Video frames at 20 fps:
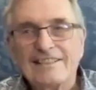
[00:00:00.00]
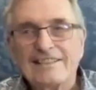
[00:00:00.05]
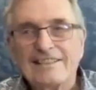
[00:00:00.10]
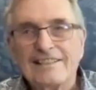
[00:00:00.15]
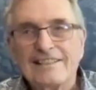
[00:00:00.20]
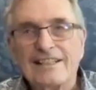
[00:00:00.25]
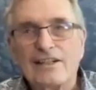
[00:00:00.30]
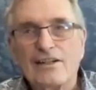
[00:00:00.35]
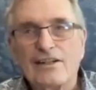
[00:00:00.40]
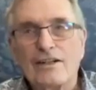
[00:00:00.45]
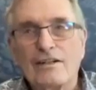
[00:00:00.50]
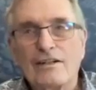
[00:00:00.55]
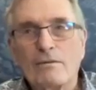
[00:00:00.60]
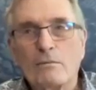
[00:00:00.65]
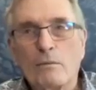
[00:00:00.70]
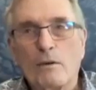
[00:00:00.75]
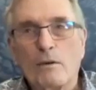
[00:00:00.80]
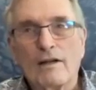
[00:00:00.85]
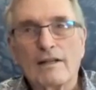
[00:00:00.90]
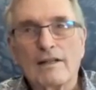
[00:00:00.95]

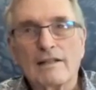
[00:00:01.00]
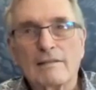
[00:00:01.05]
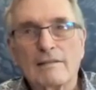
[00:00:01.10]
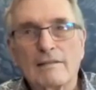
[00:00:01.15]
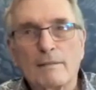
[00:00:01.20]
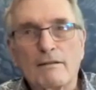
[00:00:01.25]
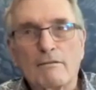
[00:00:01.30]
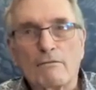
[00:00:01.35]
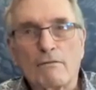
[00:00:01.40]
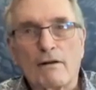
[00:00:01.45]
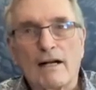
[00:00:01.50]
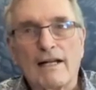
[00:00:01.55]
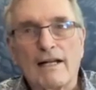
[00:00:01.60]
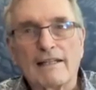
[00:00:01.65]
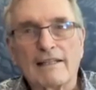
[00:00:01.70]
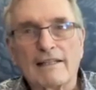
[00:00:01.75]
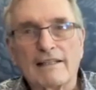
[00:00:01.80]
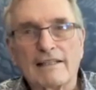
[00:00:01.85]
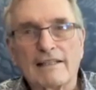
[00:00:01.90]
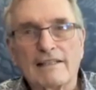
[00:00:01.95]
And wanting to be
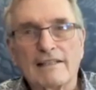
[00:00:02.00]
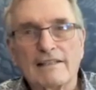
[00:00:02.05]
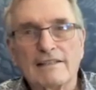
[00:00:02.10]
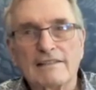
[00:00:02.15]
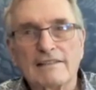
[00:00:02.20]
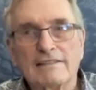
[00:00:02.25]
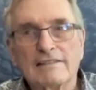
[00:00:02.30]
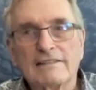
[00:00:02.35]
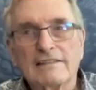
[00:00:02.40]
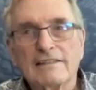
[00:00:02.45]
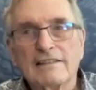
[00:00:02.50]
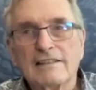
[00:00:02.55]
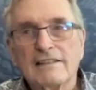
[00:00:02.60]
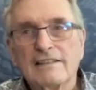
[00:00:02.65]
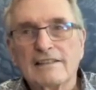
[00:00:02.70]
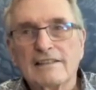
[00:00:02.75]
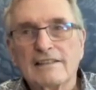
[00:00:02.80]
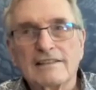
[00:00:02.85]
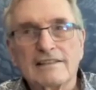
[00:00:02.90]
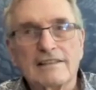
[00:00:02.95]
right is
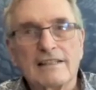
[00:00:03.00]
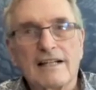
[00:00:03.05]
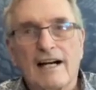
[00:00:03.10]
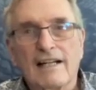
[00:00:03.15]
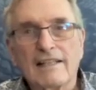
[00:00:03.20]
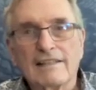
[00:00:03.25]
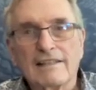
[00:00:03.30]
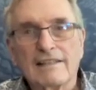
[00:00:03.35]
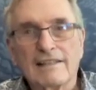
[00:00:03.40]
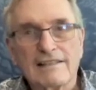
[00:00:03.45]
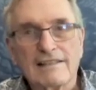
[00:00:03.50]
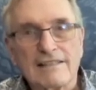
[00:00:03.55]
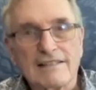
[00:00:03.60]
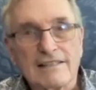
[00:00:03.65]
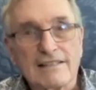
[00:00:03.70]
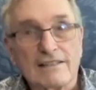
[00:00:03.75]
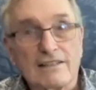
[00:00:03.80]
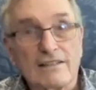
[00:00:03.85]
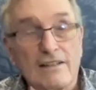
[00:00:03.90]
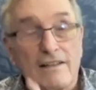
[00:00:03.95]
not
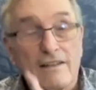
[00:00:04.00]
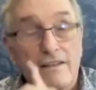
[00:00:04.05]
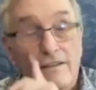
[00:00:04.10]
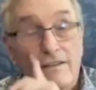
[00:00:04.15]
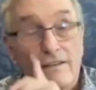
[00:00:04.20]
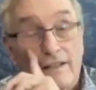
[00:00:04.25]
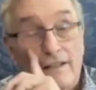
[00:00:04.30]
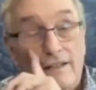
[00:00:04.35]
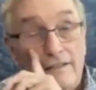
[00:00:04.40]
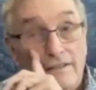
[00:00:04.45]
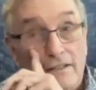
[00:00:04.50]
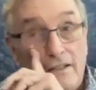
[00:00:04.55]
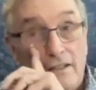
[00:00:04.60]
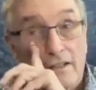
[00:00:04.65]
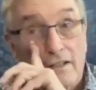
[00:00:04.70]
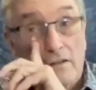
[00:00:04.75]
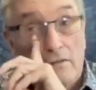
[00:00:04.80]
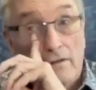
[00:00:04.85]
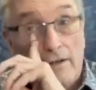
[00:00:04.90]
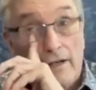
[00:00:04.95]
necessarily the thing that's going
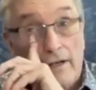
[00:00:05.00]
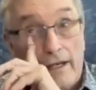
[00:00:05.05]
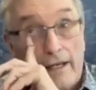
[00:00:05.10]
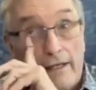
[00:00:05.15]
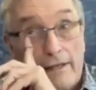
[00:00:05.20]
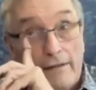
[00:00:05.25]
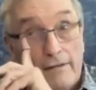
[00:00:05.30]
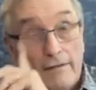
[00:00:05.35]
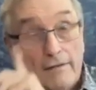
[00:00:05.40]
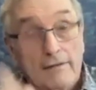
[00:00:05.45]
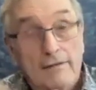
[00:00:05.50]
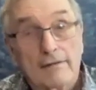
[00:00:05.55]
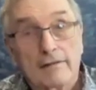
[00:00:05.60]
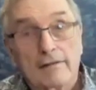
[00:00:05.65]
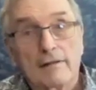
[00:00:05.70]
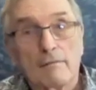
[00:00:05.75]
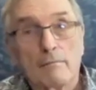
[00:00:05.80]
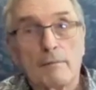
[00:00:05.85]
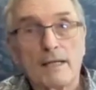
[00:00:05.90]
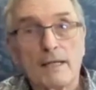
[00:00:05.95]
to create
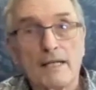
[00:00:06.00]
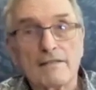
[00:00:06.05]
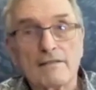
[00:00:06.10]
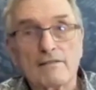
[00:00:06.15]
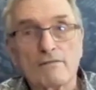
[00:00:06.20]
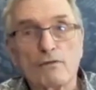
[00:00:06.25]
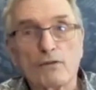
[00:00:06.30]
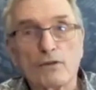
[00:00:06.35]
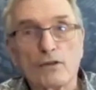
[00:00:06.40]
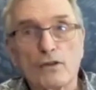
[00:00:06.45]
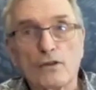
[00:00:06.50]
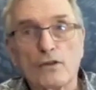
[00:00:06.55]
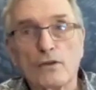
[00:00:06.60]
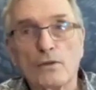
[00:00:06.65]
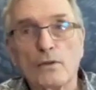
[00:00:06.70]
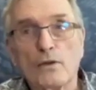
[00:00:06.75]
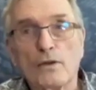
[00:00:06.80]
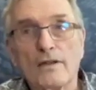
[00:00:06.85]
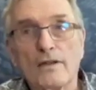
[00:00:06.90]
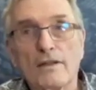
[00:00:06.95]
the best for
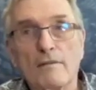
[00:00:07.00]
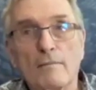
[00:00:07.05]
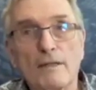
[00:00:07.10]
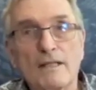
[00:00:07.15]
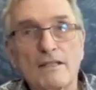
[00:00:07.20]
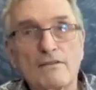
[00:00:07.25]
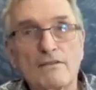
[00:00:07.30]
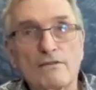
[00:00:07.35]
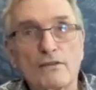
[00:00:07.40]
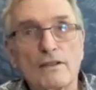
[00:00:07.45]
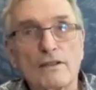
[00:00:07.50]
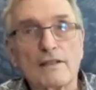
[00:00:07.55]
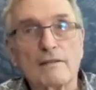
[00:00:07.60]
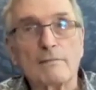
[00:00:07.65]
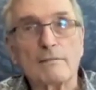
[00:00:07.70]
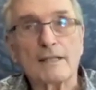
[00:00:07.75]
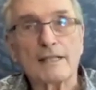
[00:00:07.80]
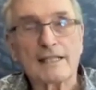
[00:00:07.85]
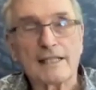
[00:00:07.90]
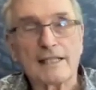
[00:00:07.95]
you and the best for
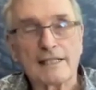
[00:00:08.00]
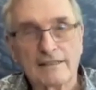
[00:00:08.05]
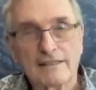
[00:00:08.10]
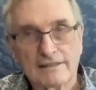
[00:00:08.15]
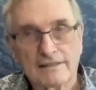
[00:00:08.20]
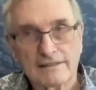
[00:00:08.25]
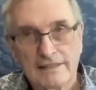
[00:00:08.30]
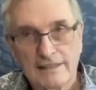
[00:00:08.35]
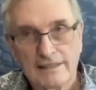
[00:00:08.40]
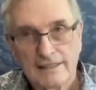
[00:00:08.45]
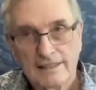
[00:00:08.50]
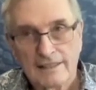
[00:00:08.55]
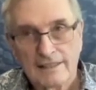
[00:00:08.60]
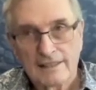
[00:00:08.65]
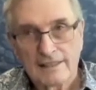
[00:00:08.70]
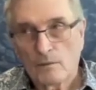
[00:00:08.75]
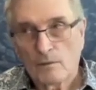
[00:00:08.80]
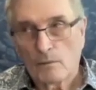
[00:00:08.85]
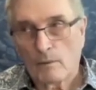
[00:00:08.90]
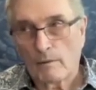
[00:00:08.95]
anybody else.
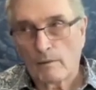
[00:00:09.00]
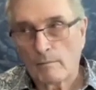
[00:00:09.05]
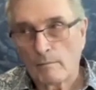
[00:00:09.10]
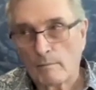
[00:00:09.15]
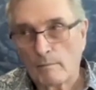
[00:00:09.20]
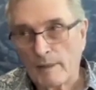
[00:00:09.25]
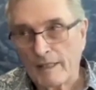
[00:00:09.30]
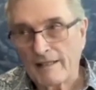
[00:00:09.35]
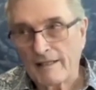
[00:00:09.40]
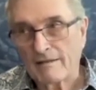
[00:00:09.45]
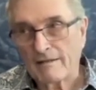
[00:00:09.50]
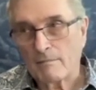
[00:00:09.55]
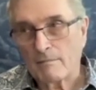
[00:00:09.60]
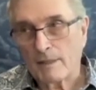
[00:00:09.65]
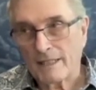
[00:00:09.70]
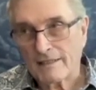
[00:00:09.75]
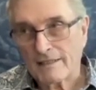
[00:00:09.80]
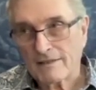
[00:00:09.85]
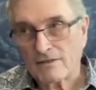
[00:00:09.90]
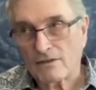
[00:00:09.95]
What would be the
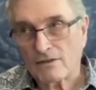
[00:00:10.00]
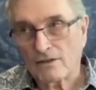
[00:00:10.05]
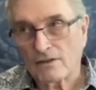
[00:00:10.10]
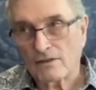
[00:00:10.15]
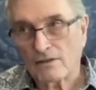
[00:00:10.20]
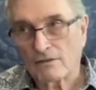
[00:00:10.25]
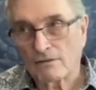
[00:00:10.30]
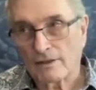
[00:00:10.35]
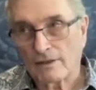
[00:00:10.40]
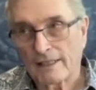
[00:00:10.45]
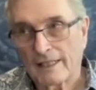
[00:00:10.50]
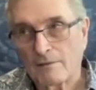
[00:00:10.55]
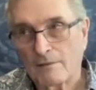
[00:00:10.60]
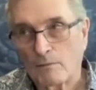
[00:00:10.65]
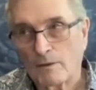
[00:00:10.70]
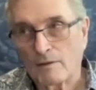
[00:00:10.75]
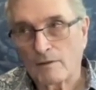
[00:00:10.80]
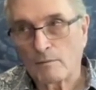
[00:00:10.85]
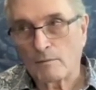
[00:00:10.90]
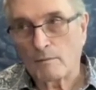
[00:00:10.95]
best you could create?
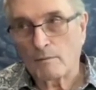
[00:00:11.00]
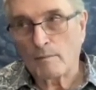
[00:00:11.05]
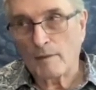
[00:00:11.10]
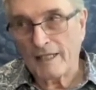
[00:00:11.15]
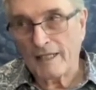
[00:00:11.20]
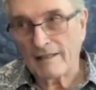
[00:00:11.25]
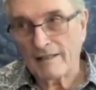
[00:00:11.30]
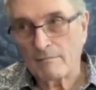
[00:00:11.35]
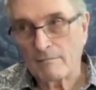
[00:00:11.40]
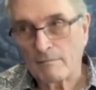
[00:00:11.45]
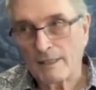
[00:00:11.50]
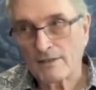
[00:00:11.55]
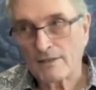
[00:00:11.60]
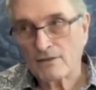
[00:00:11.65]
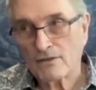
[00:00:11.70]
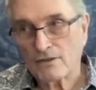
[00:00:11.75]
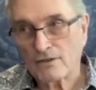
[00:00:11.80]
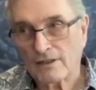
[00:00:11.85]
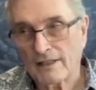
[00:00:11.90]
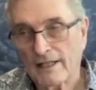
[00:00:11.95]
What would be the
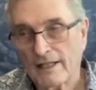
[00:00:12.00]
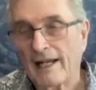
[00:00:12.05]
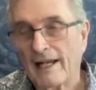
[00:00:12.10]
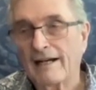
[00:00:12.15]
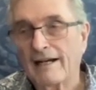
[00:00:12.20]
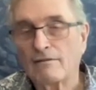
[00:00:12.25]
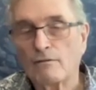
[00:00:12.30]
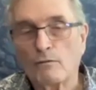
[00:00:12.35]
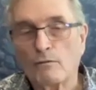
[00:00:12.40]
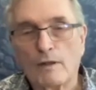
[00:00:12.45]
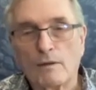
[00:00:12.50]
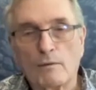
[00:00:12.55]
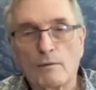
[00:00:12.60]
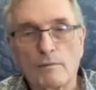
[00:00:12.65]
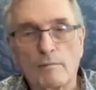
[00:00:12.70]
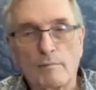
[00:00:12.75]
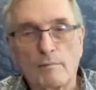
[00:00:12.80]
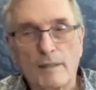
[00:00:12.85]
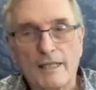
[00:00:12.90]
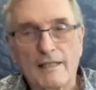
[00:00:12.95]
best you could have? What
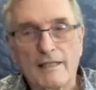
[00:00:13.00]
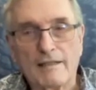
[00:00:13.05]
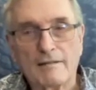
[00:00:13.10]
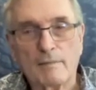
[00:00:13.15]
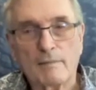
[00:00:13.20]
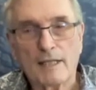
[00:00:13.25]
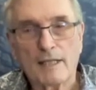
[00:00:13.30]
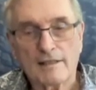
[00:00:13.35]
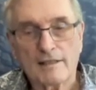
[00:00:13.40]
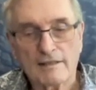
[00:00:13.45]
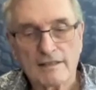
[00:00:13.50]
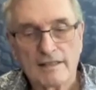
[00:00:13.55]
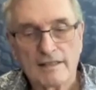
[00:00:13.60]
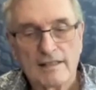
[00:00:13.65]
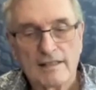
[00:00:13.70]
would be the best?